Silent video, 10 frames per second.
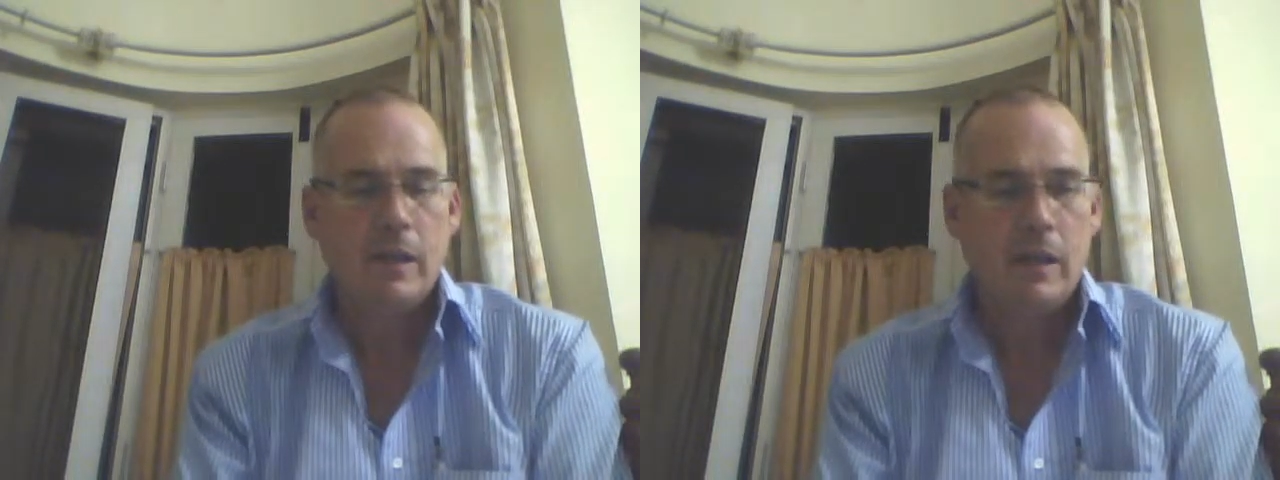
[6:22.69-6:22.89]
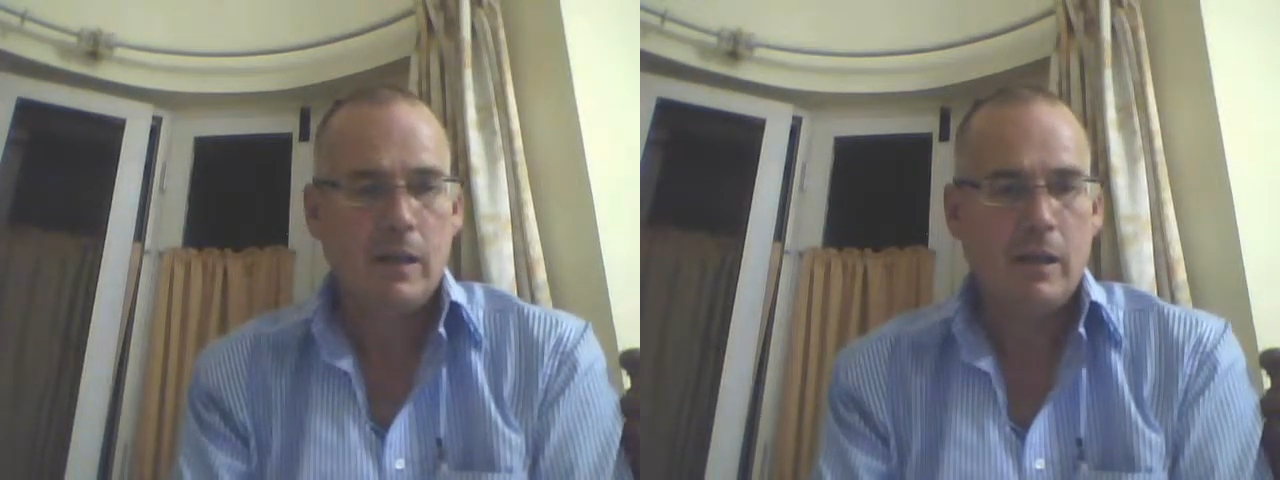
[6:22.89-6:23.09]

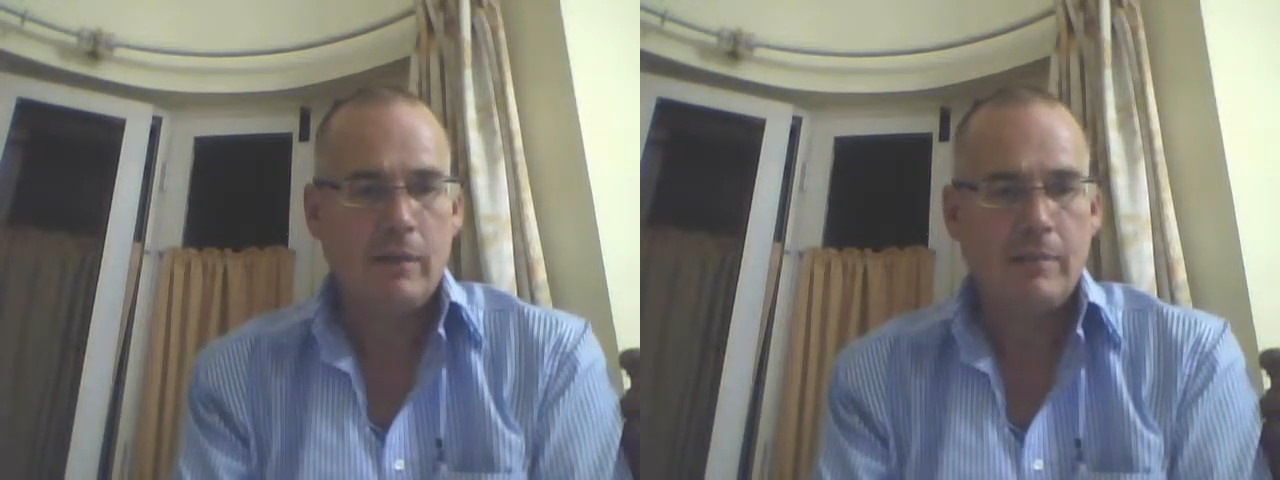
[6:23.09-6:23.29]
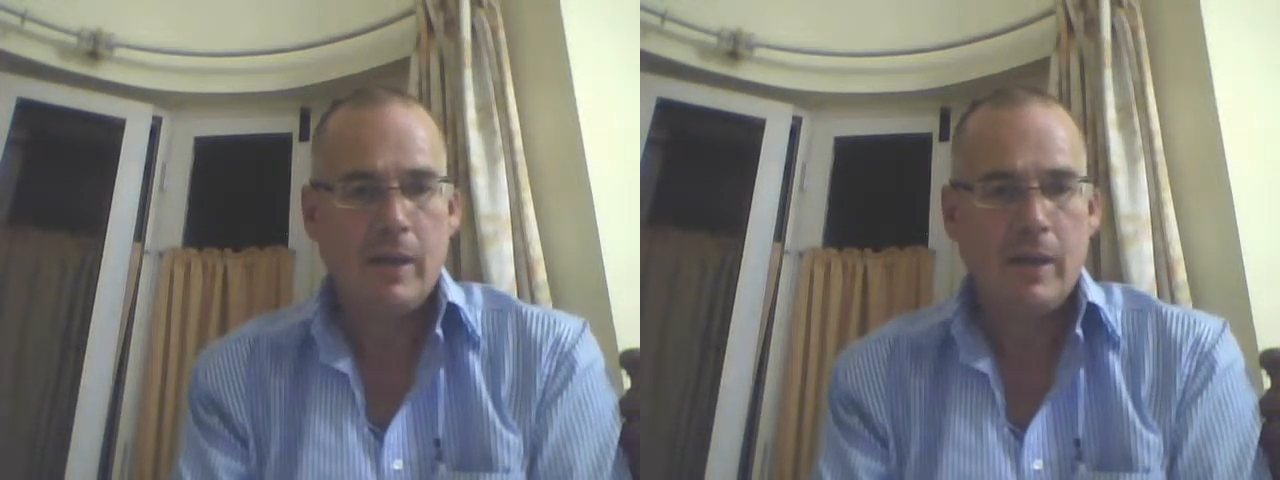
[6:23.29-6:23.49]

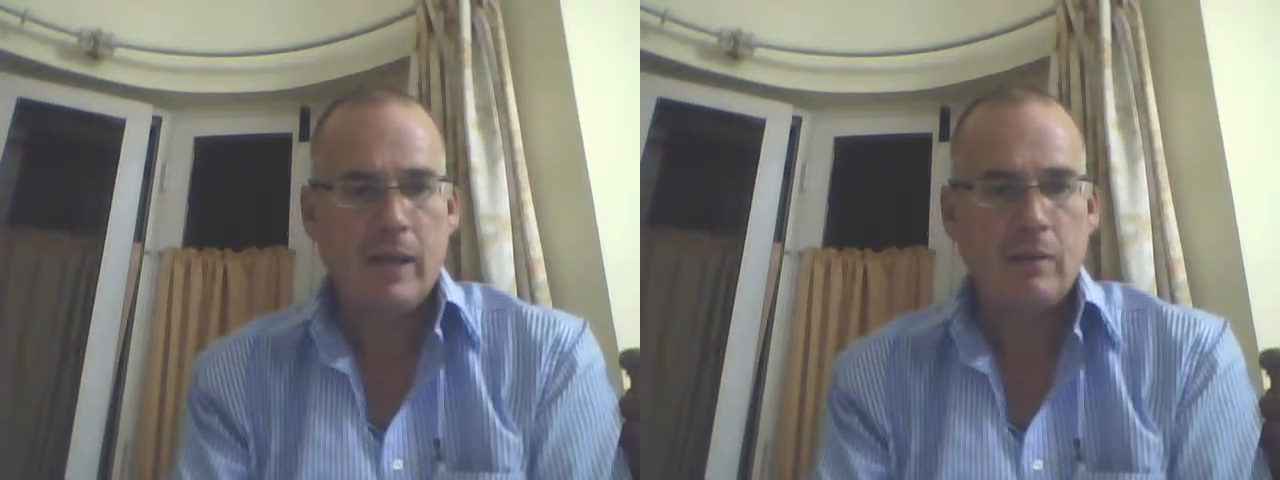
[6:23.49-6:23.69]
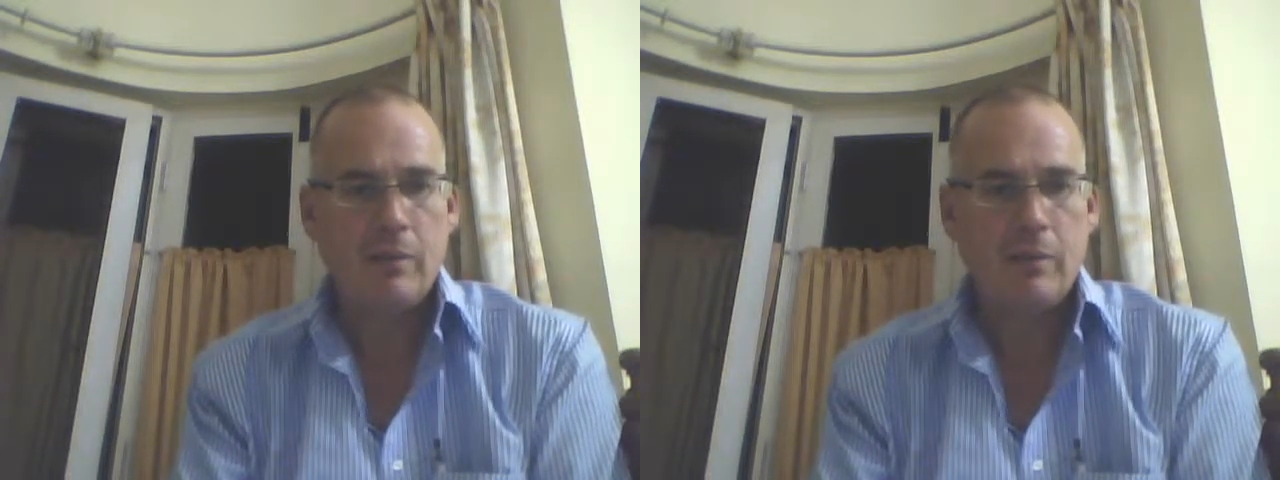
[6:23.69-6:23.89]
I
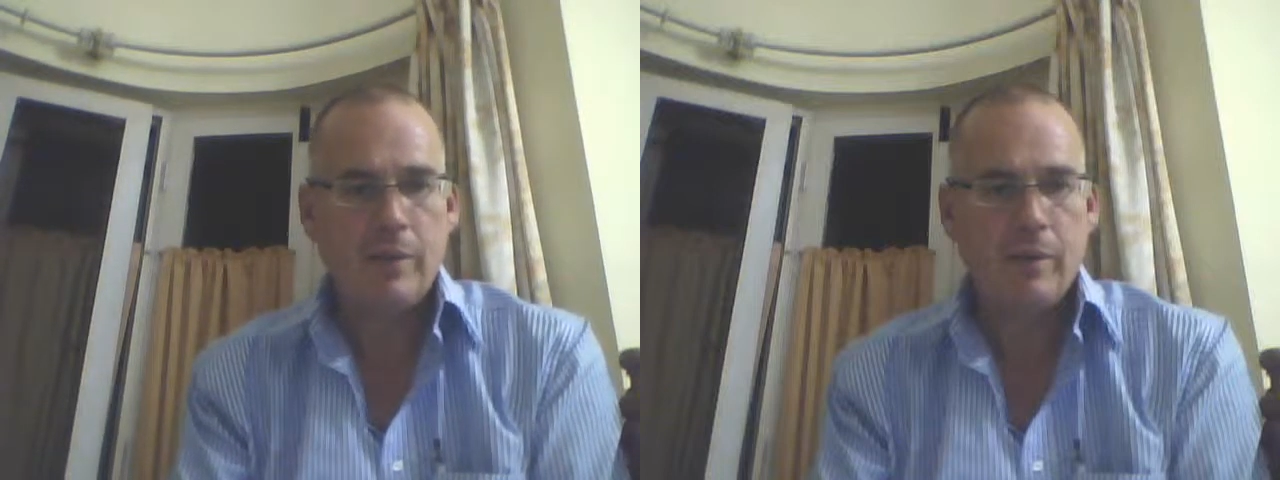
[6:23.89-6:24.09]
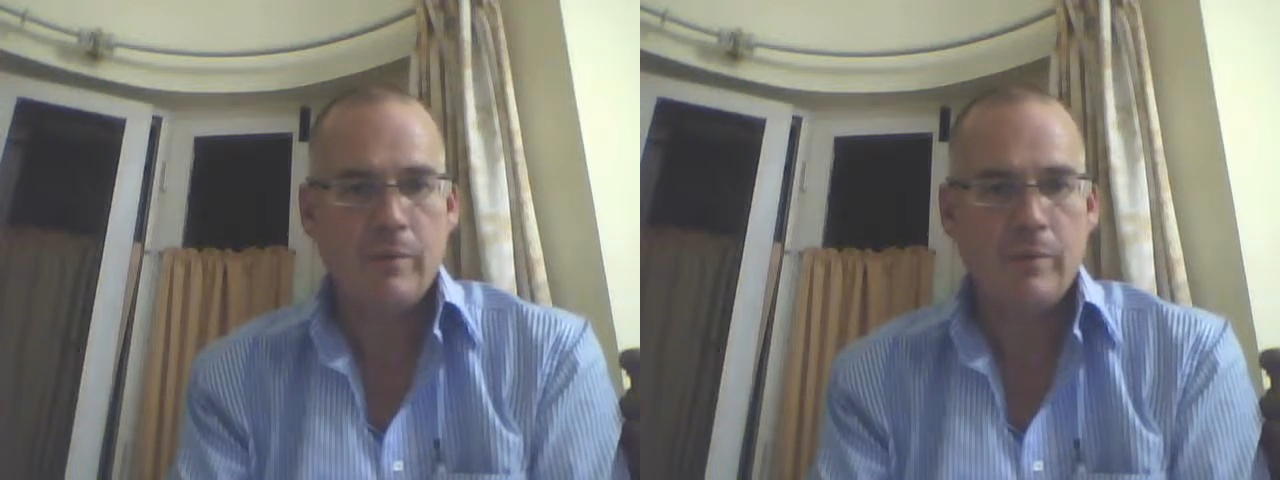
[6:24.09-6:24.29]
had no
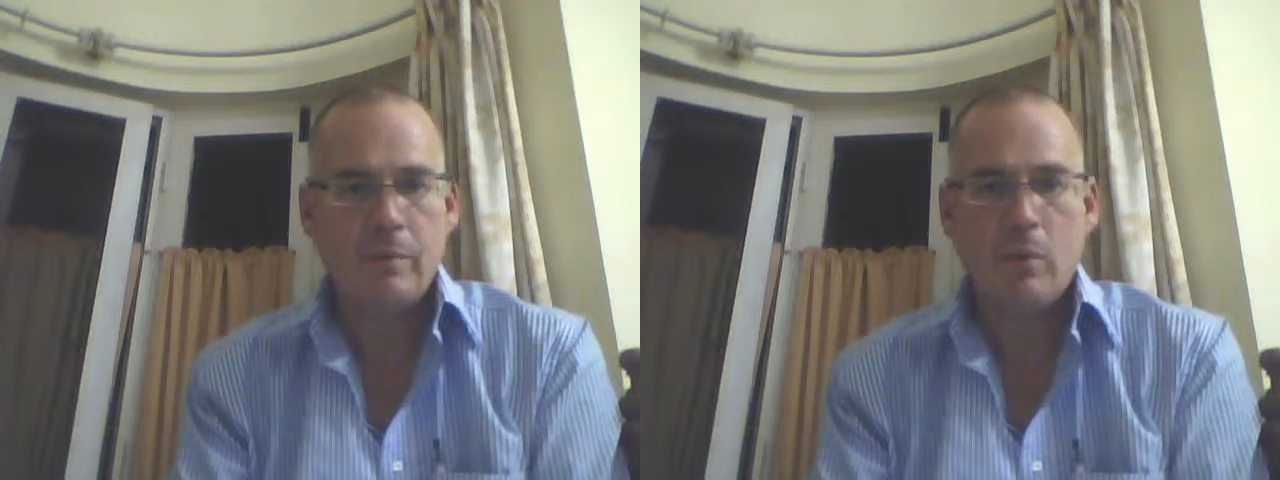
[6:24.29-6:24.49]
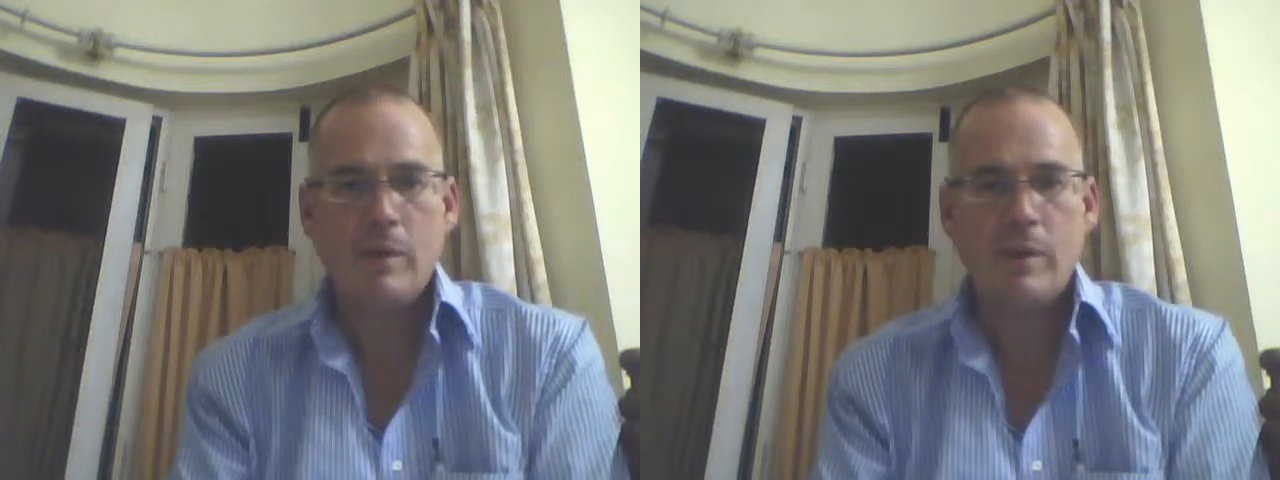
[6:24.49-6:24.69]
fear of the
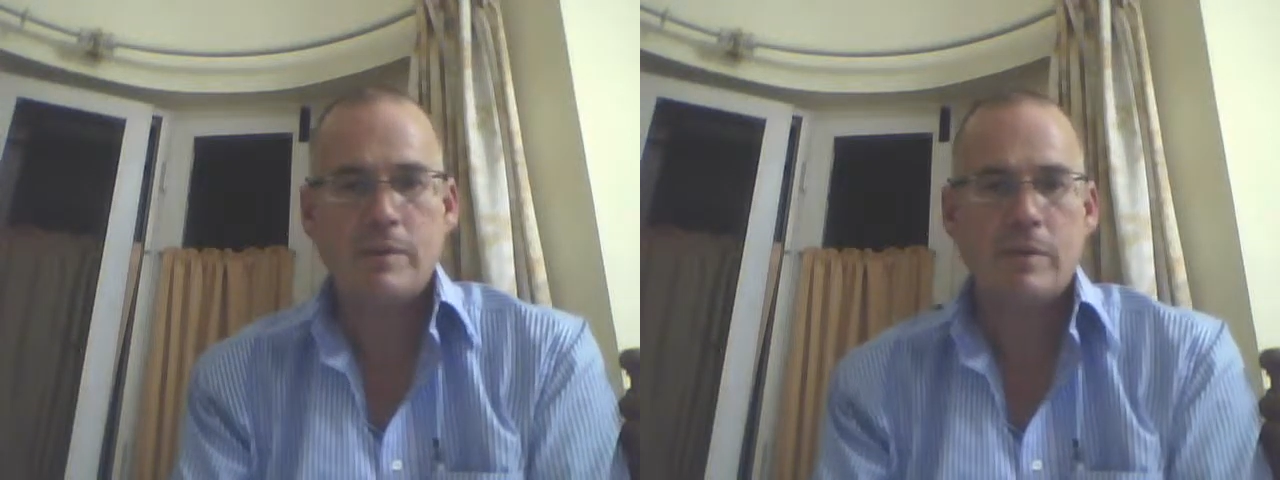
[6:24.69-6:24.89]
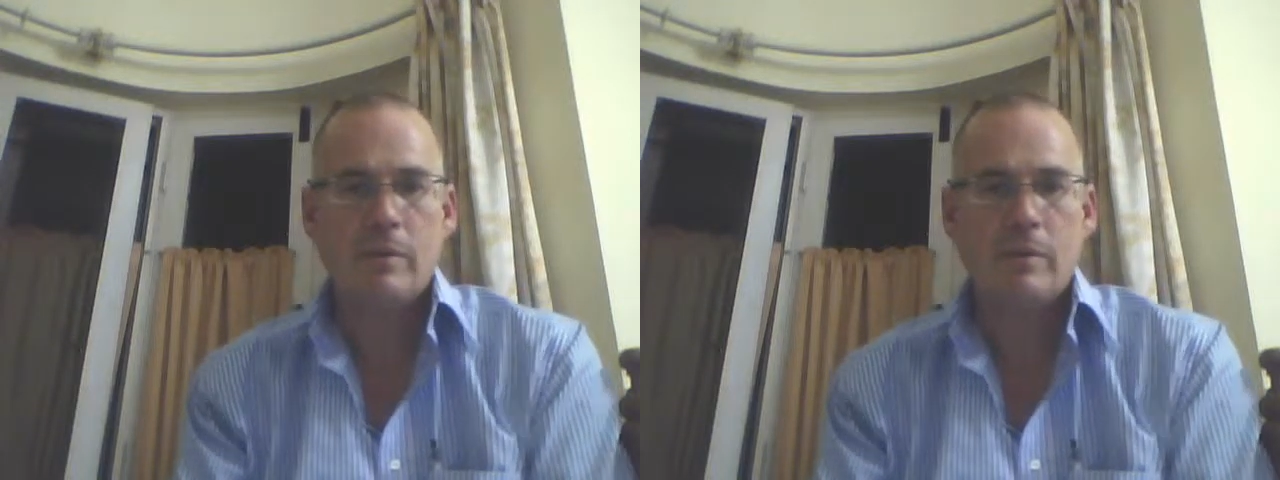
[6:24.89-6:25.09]

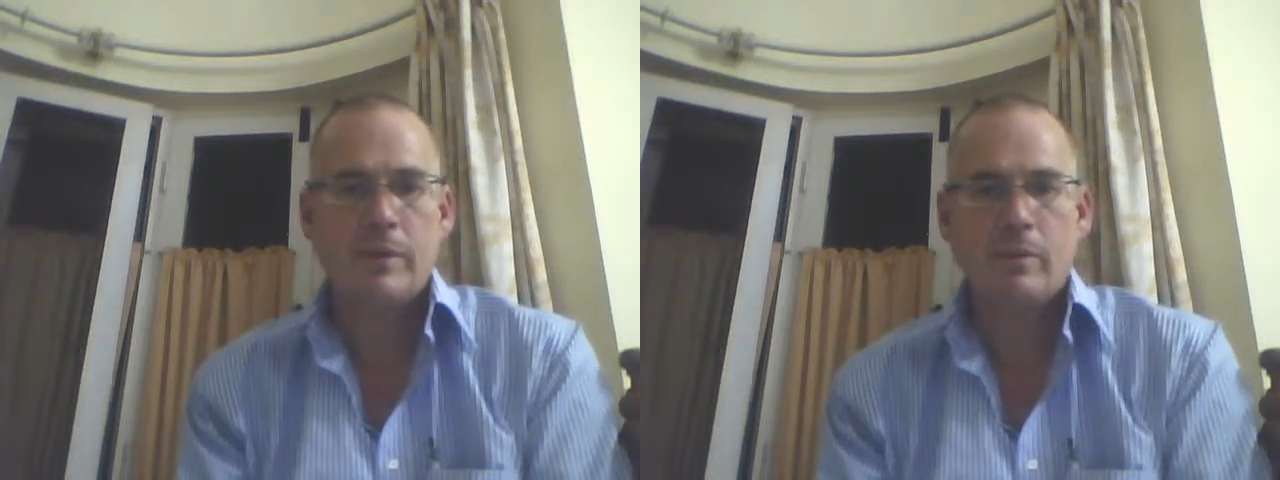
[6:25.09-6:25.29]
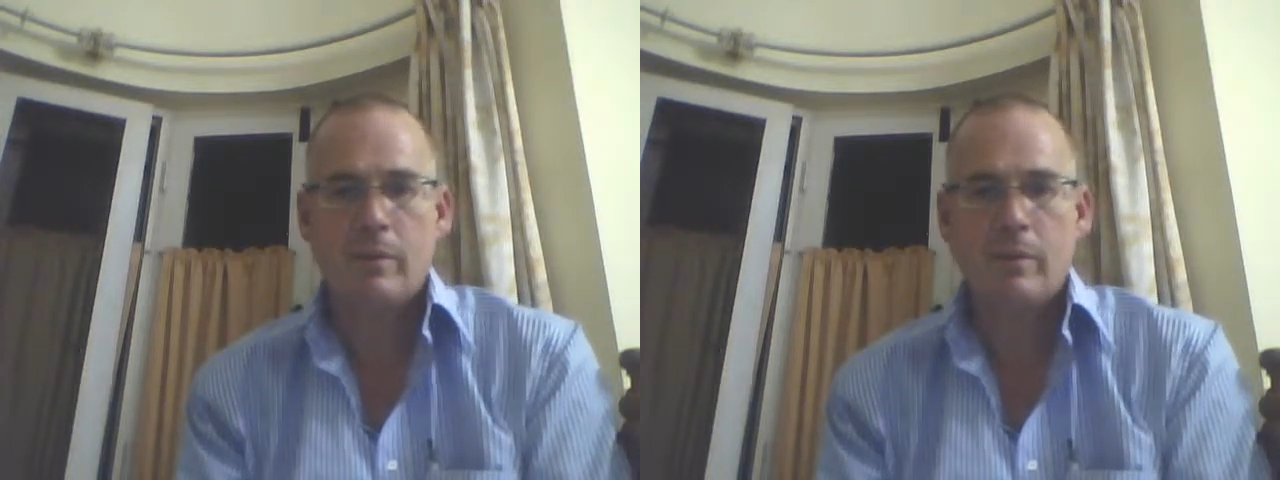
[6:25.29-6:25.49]
boys,
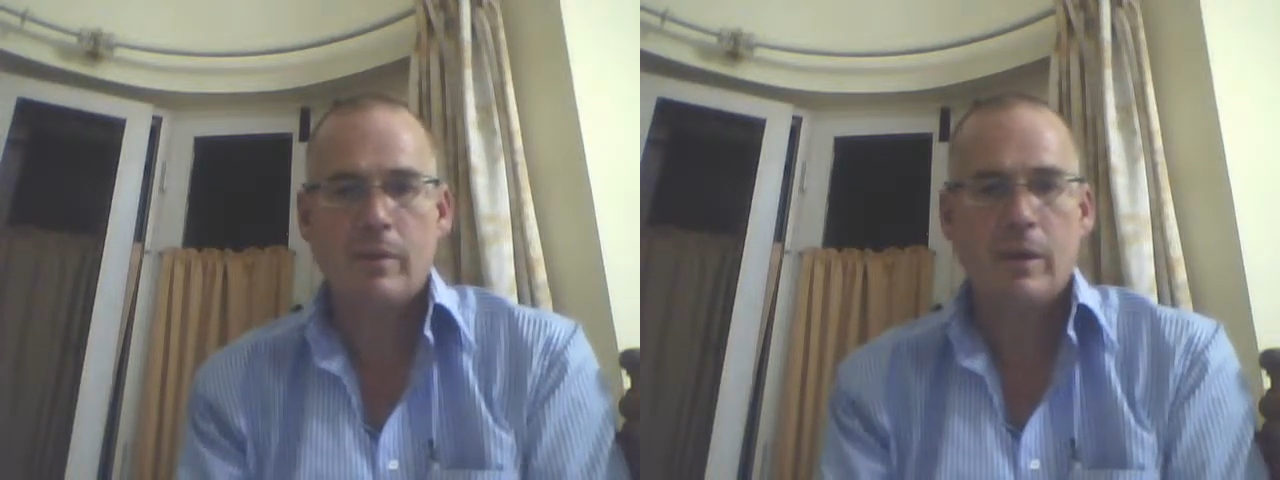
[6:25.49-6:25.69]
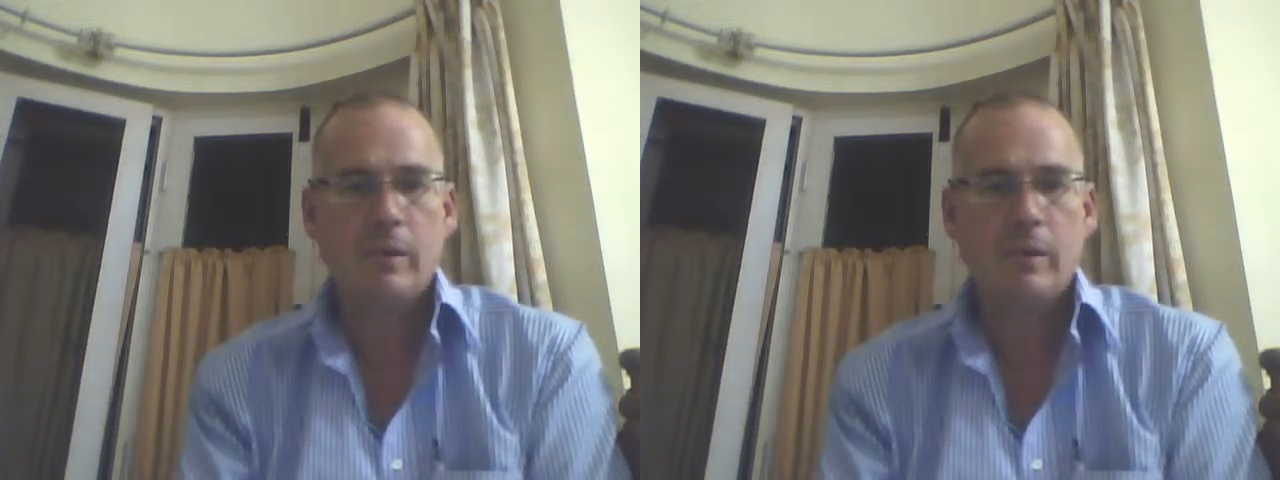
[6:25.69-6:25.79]
that were,